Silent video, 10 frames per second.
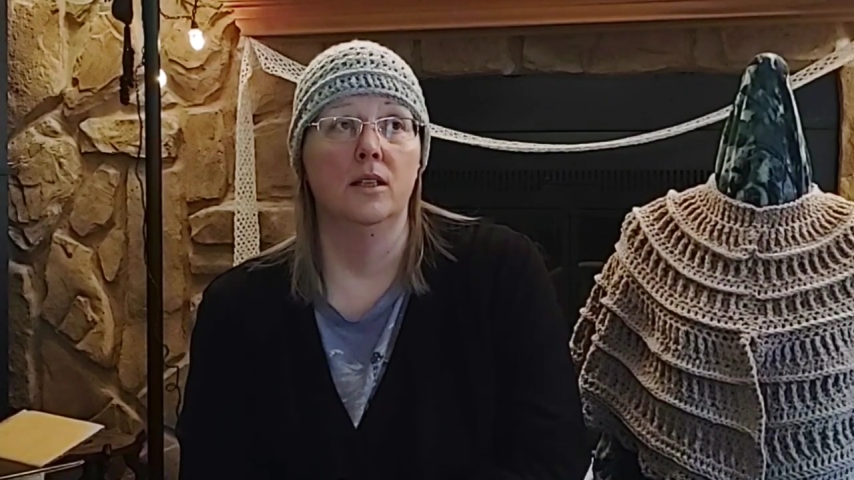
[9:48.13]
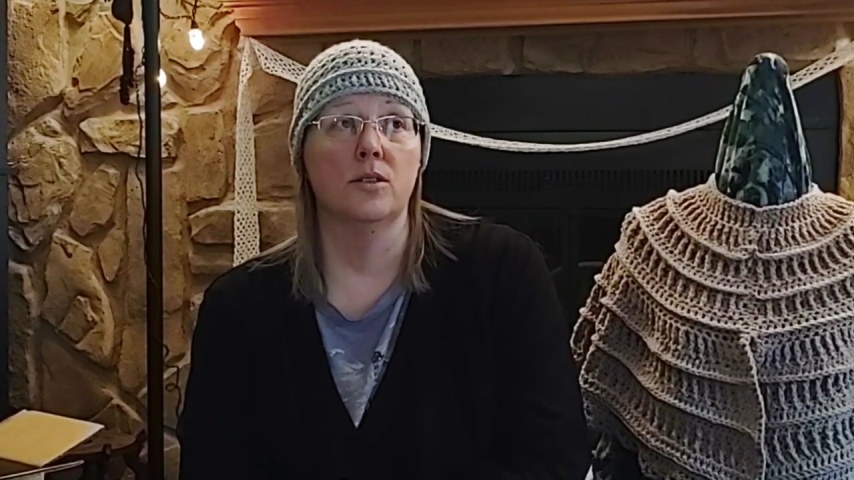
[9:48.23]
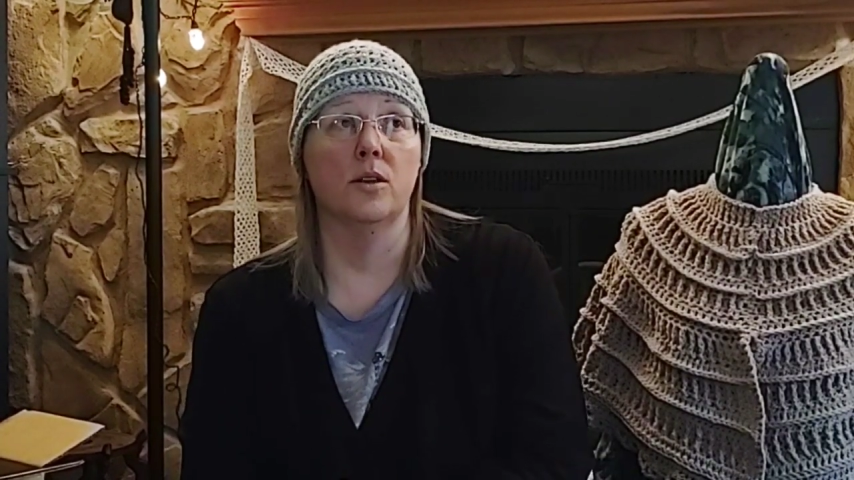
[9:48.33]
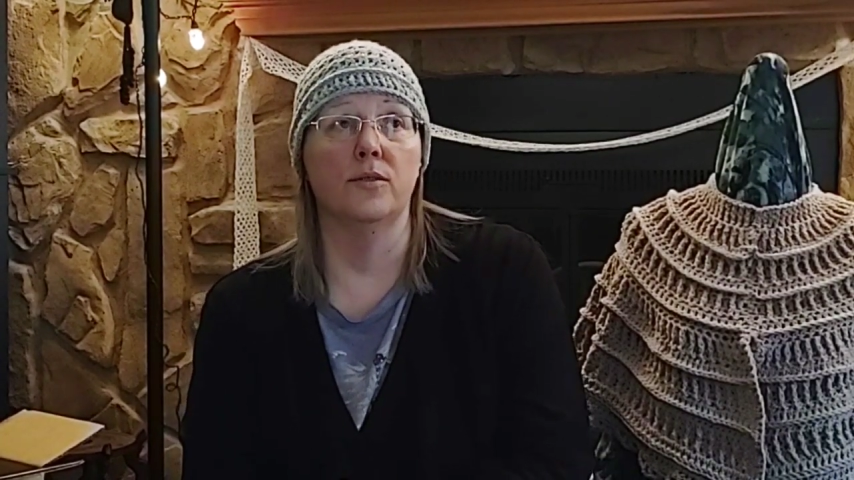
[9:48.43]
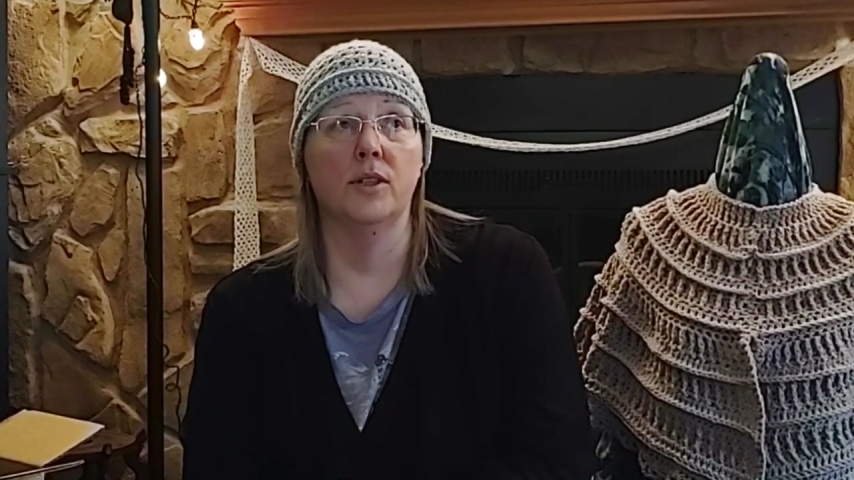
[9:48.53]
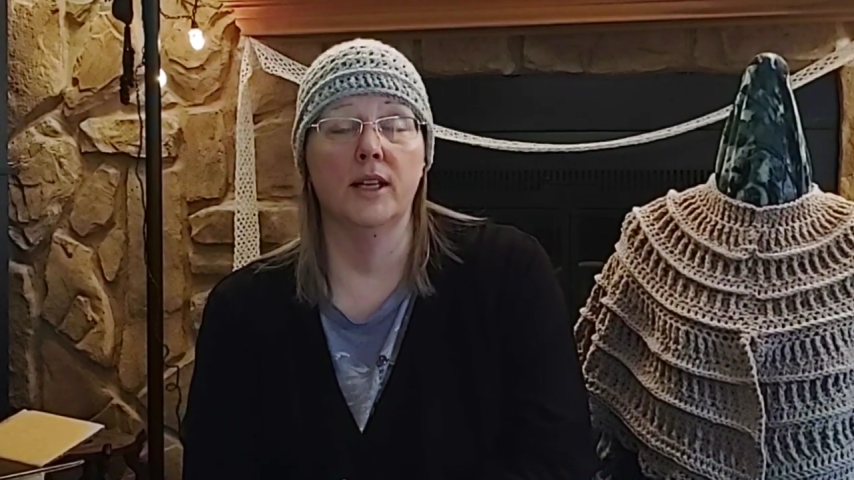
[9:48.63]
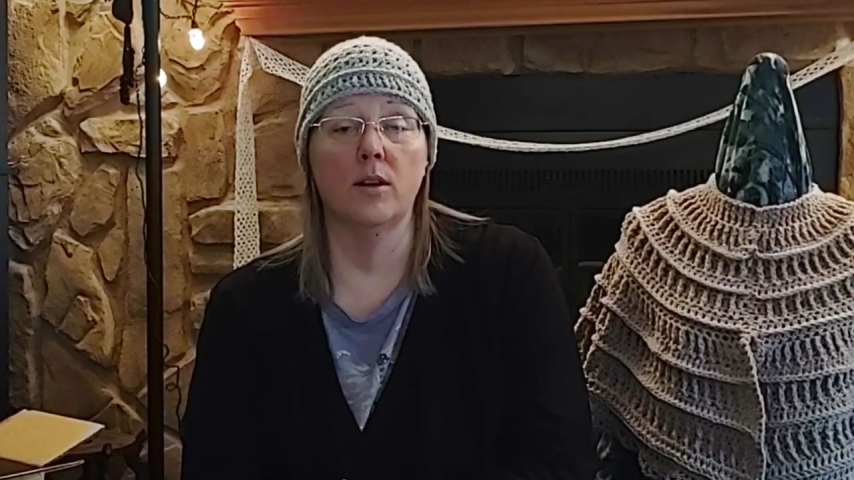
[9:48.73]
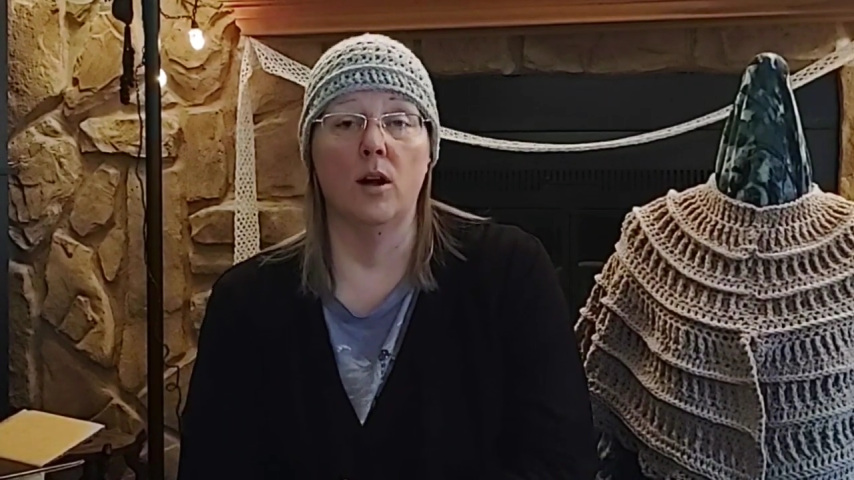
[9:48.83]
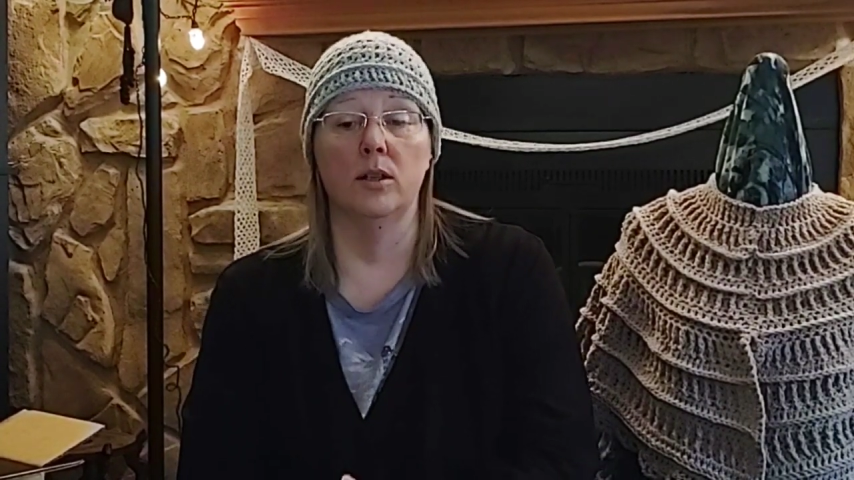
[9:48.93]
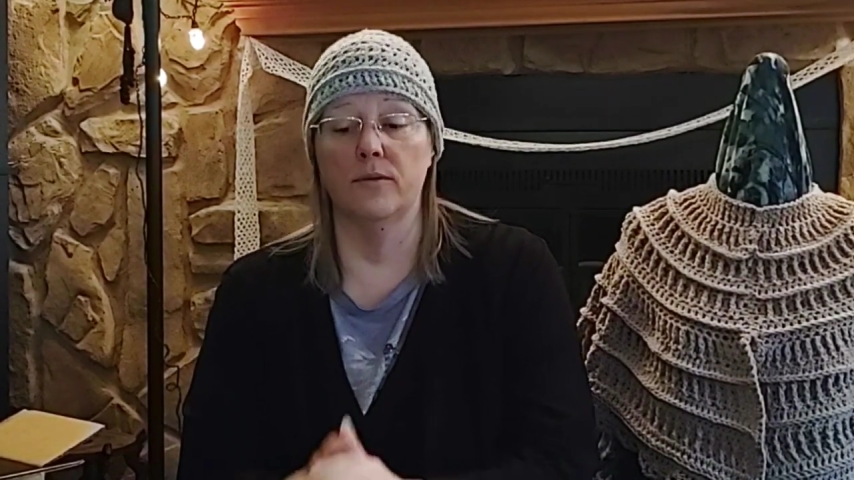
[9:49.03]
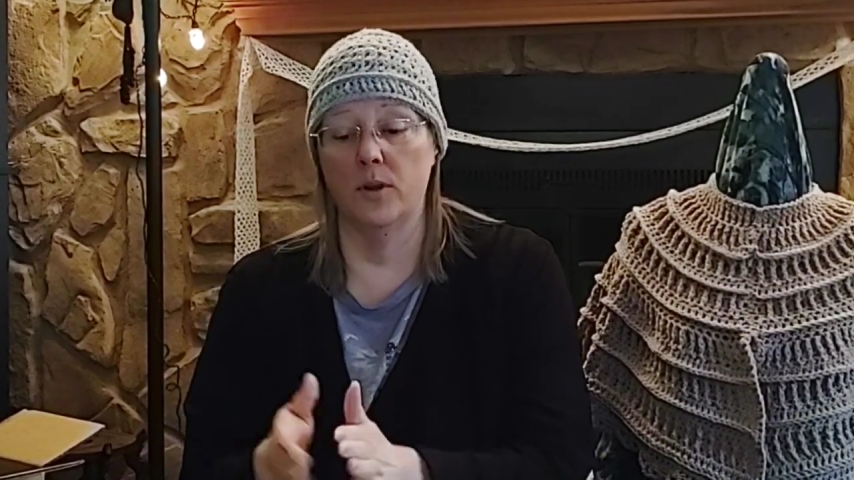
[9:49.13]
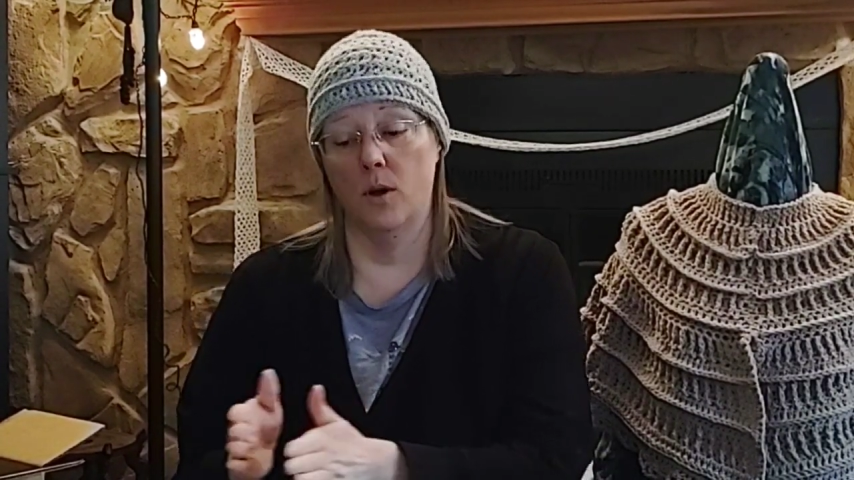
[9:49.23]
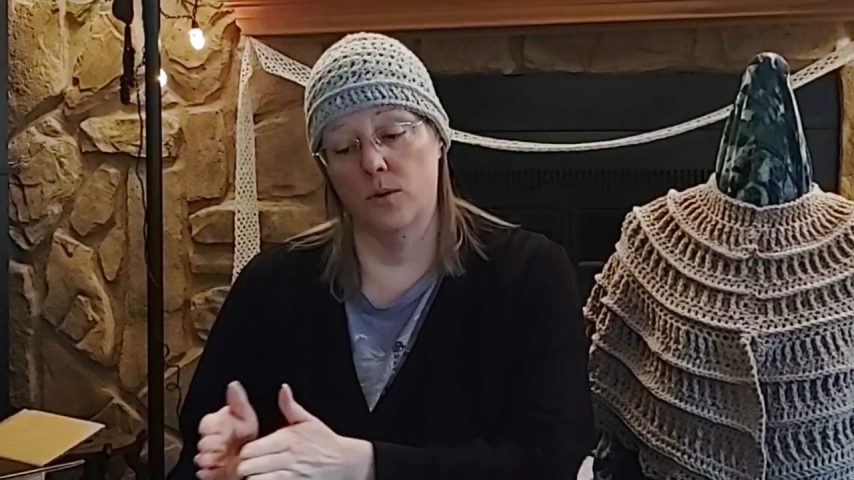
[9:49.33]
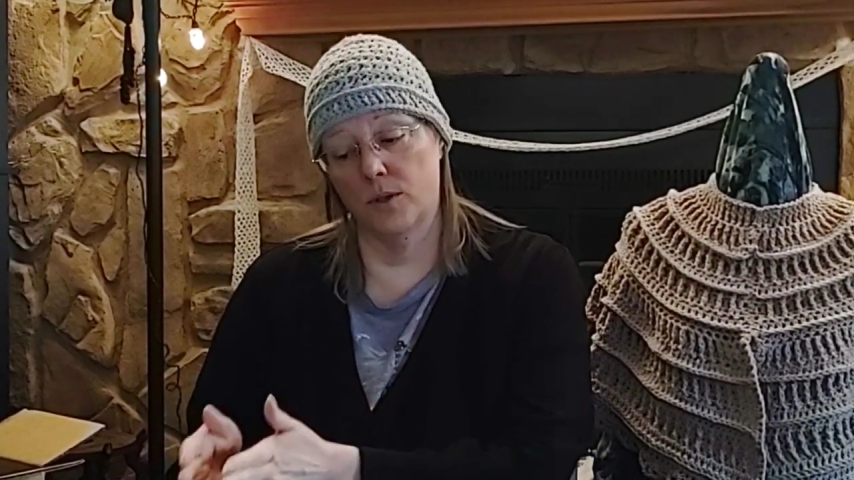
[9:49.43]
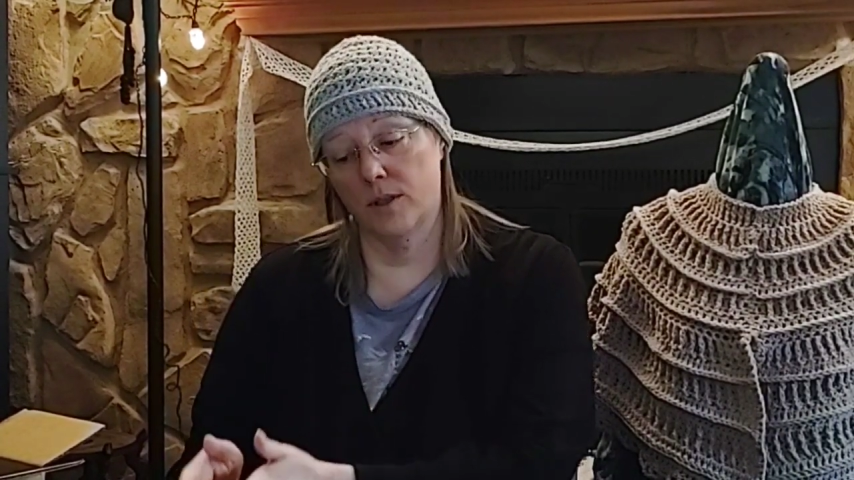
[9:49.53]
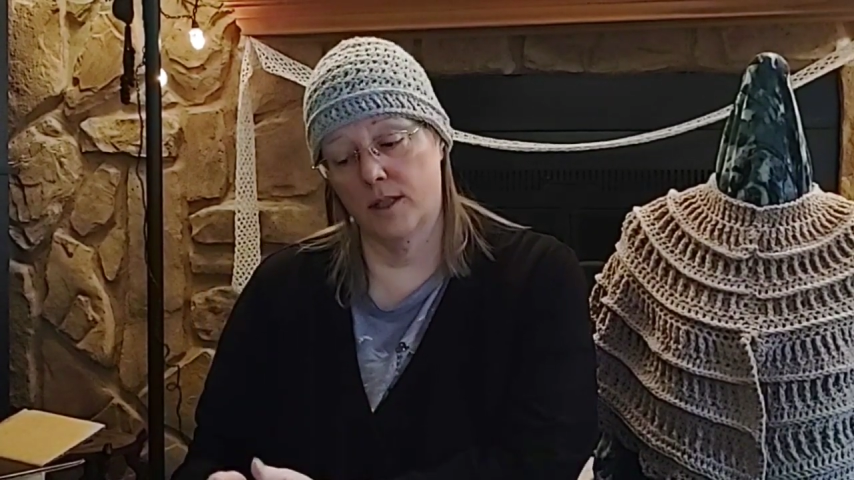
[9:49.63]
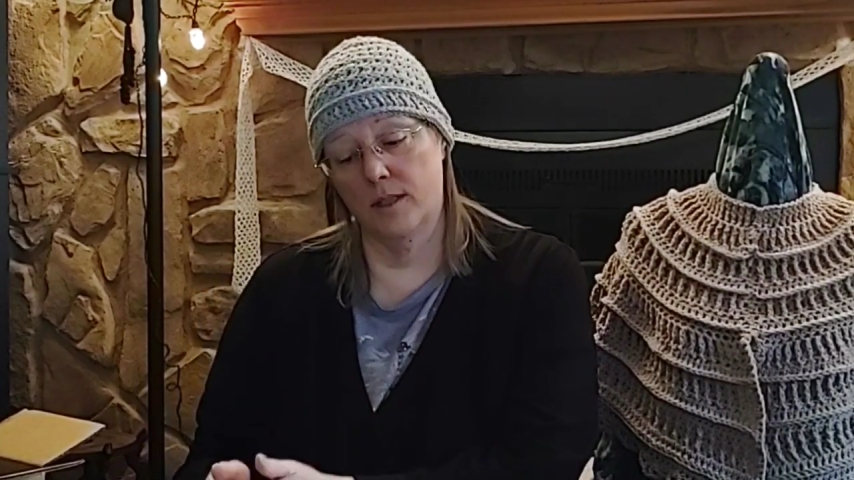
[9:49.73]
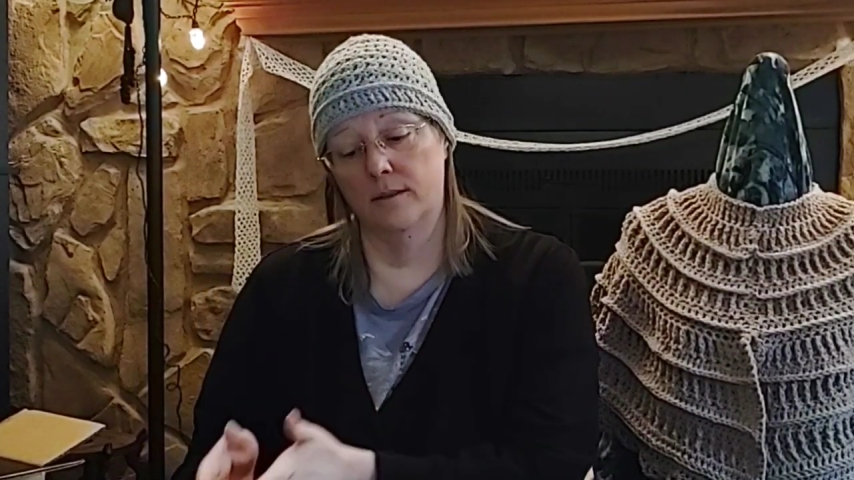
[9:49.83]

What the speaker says: So if you get all of those,